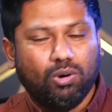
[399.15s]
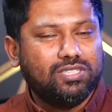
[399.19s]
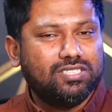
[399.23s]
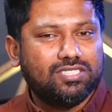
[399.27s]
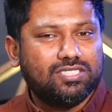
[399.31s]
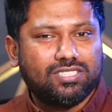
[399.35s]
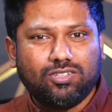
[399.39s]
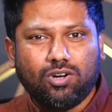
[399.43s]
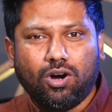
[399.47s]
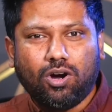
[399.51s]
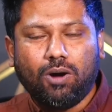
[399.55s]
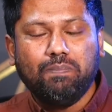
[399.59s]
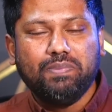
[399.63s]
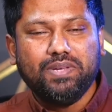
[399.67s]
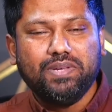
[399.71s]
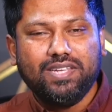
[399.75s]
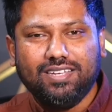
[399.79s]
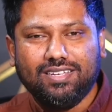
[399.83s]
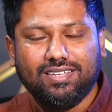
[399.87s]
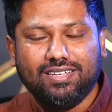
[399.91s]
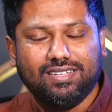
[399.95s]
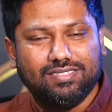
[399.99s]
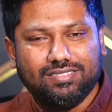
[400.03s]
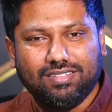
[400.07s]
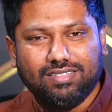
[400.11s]
just
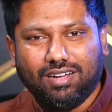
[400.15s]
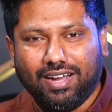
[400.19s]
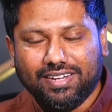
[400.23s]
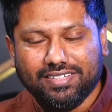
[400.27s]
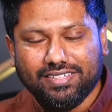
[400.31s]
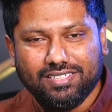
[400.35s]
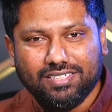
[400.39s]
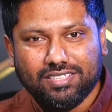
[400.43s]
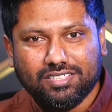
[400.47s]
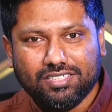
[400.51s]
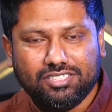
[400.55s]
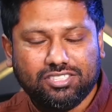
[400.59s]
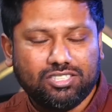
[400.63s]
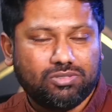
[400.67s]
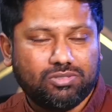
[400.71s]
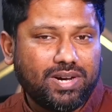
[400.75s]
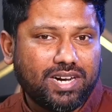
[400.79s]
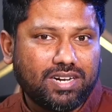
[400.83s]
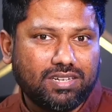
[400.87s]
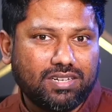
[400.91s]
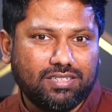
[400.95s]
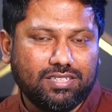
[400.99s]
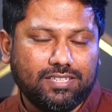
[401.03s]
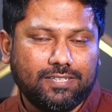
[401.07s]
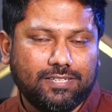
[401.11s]
copying ideas
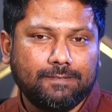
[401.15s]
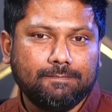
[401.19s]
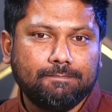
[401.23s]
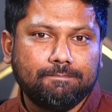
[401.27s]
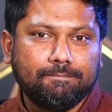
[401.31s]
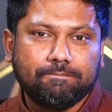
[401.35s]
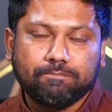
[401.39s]
directly.